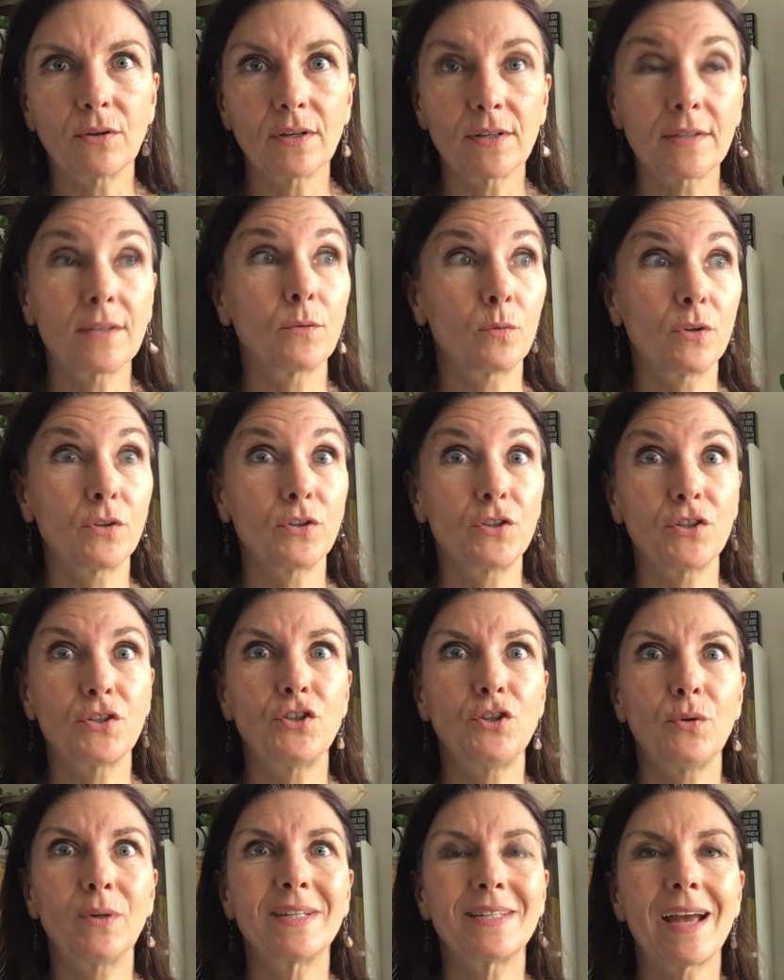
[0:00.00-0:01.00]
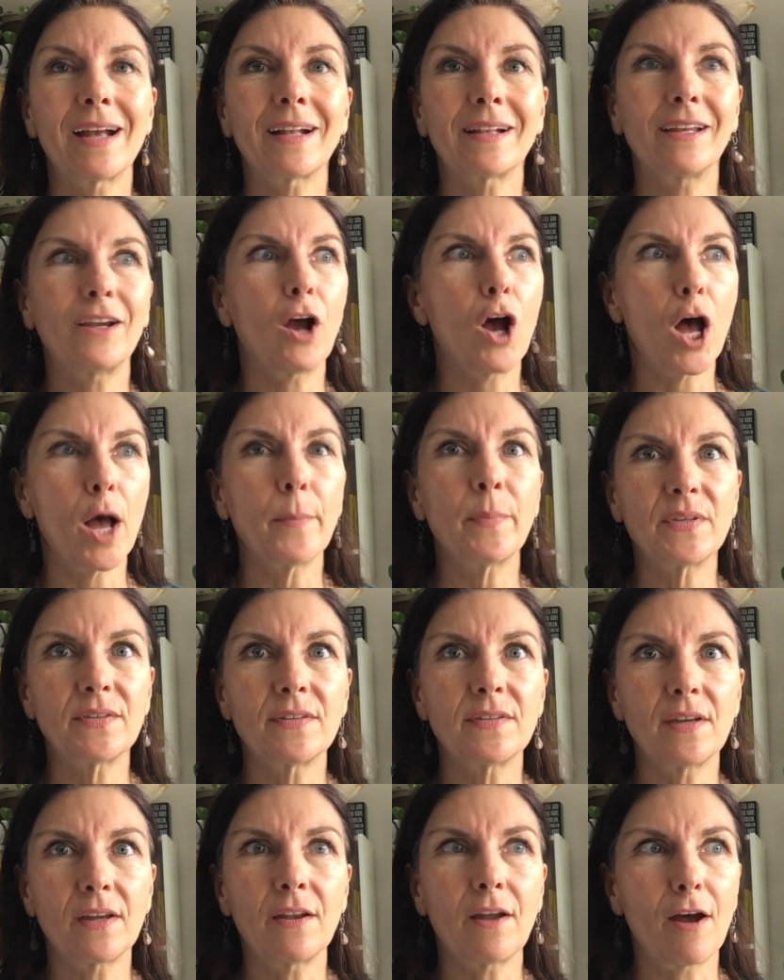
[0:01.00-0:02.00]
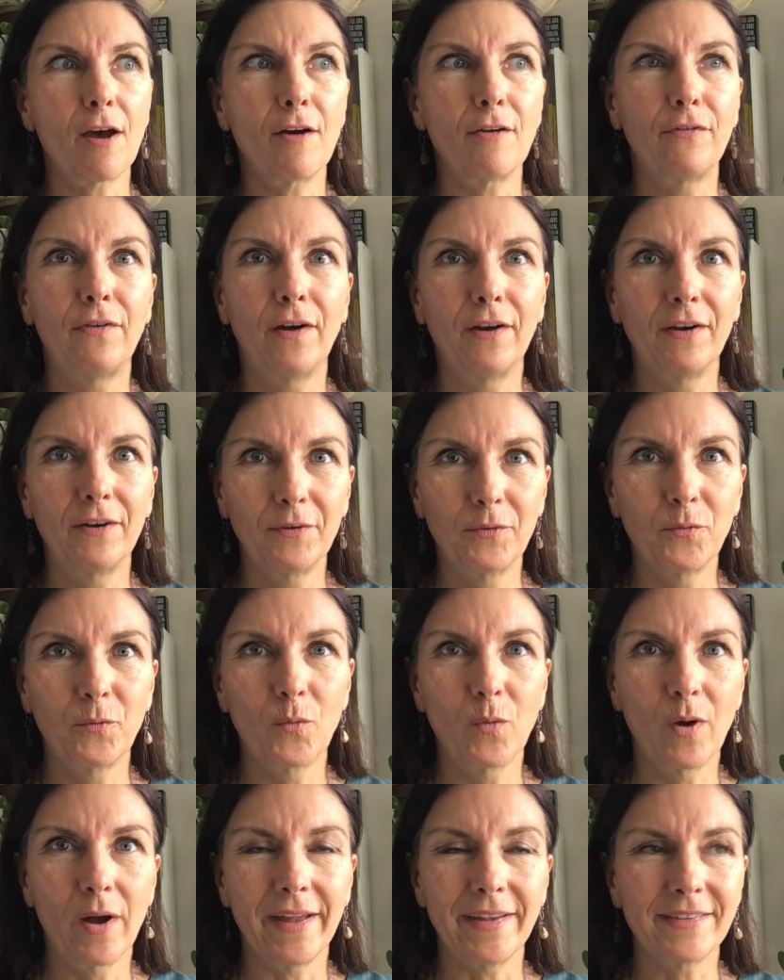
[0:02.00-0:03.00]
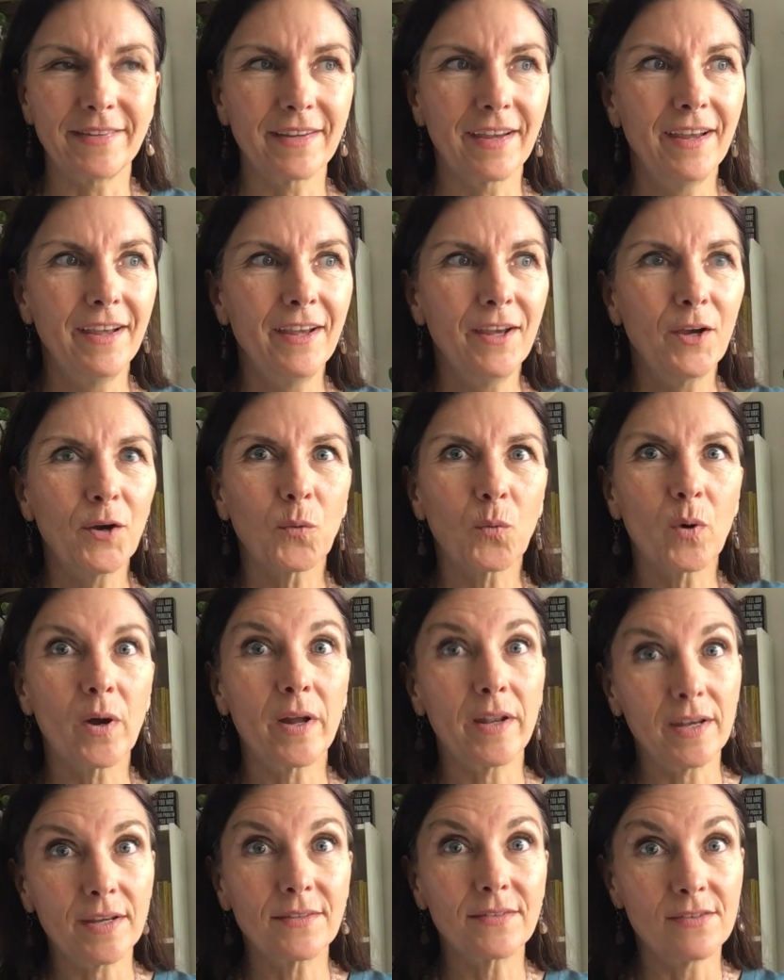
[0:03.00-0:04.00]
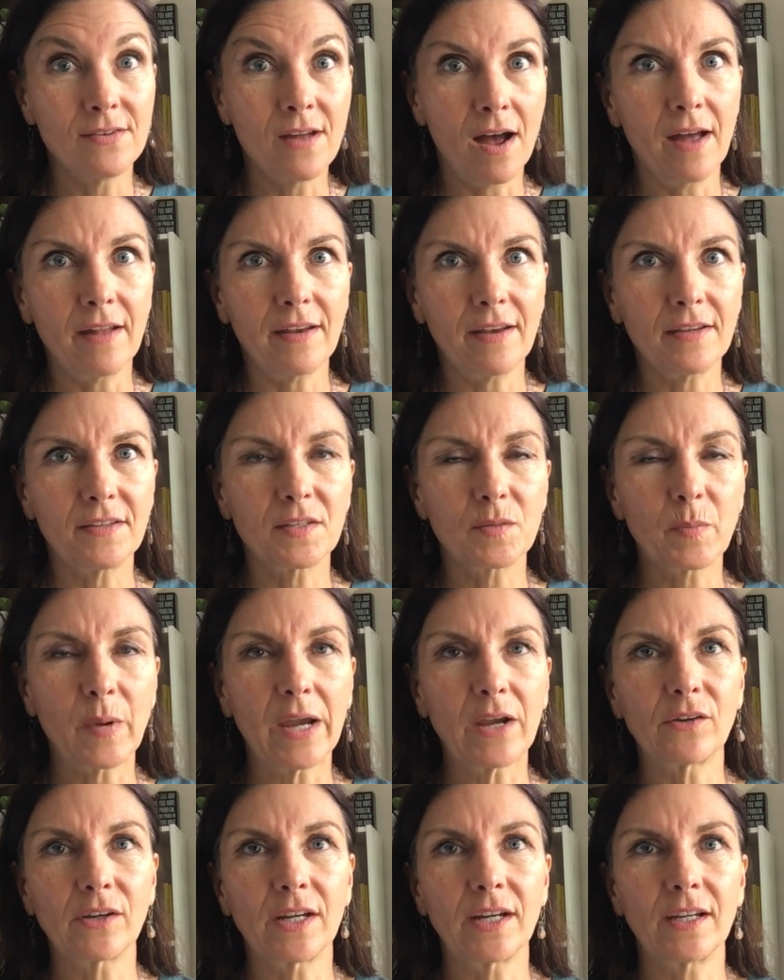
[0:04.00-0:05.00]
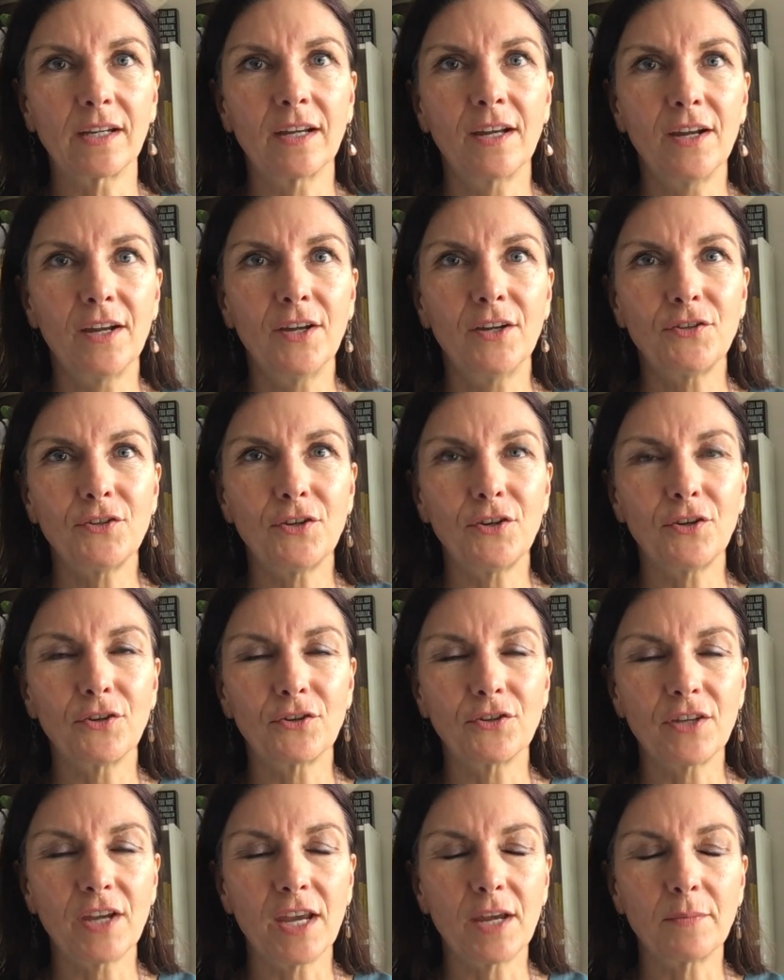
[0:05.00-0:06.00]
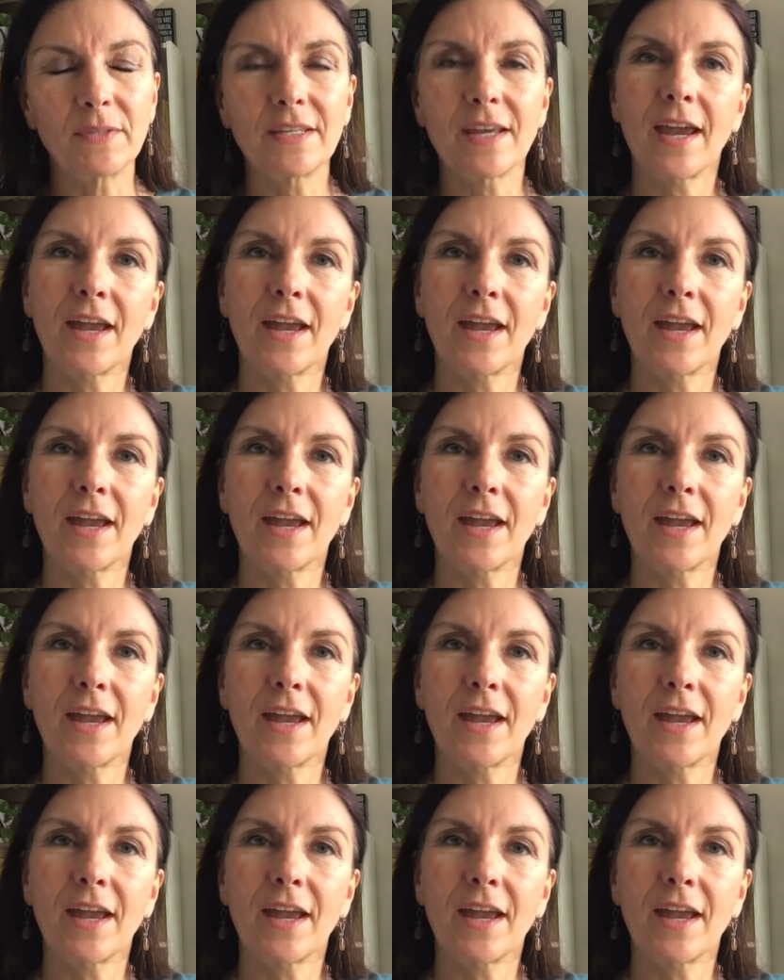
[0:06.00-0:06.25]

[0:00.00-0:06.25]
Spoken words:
I said, well, just do exactly opposite of what is not inspiring to your teams.